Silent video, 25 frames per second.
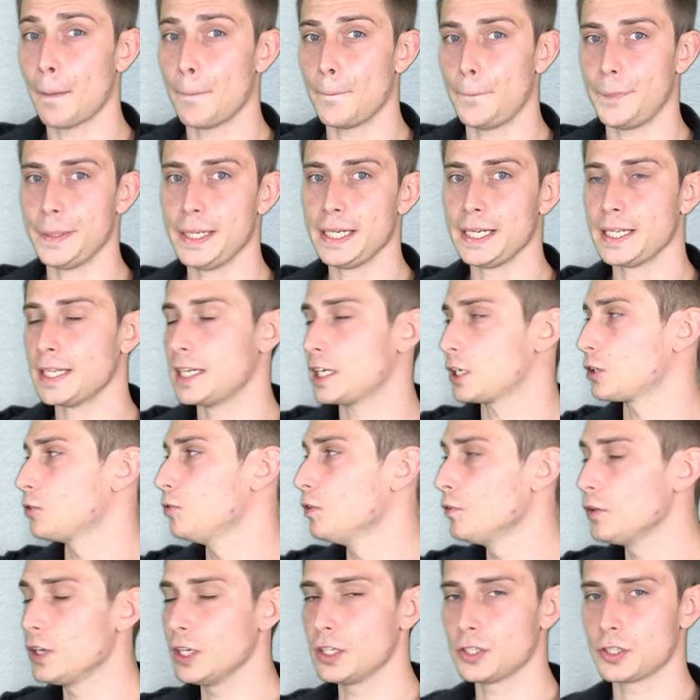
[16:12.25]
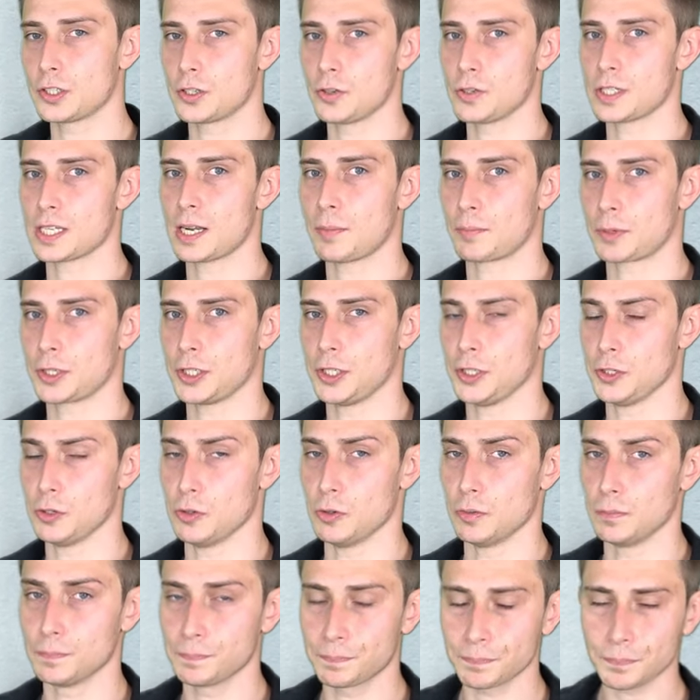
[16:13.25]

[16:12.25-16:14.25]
being equivalent to some Q.